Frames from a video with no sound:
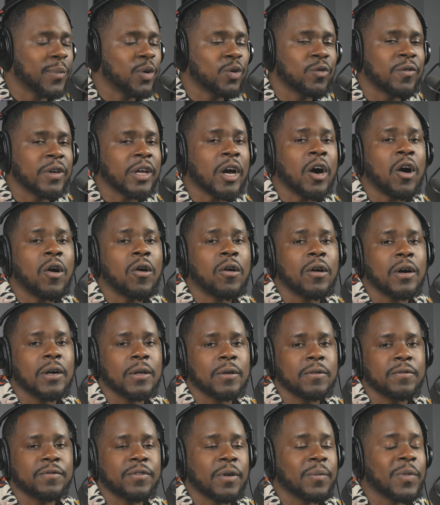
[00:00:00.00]
moving
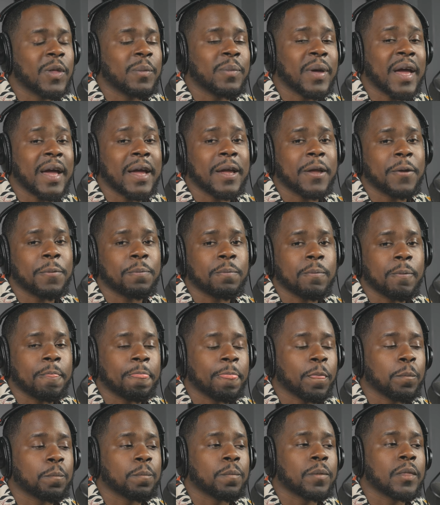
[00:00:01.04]
on from the pain.
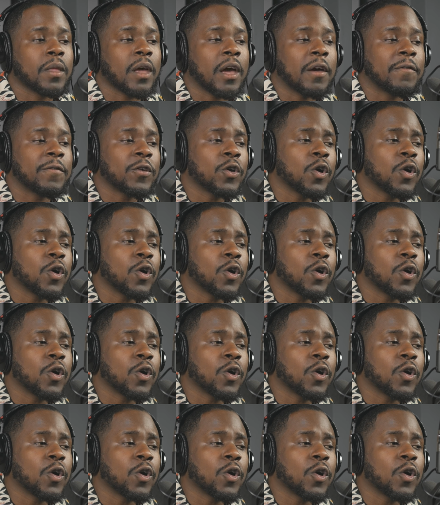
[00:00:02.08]
If